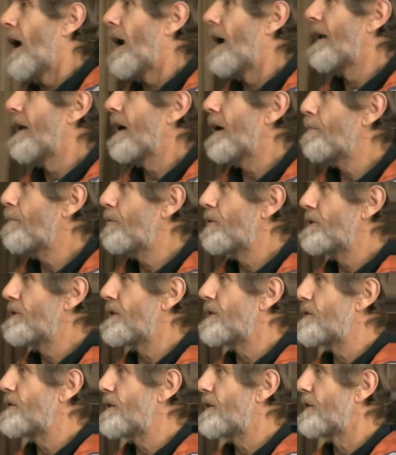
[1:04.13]
And I
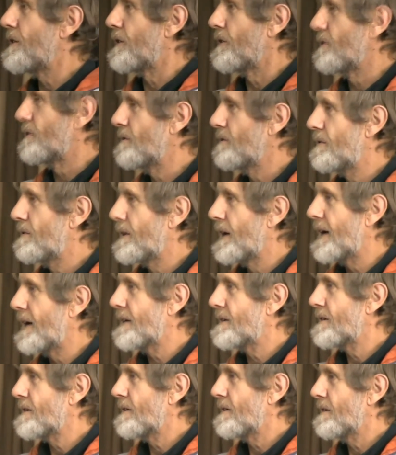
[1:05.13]
put it to you
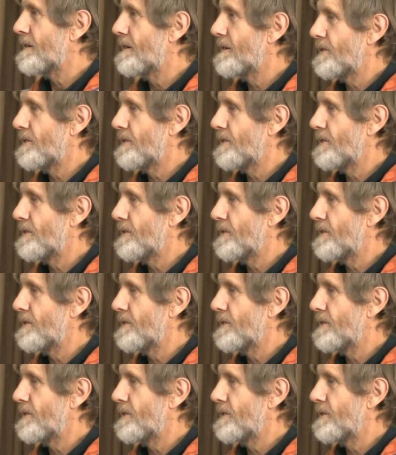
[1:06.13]
that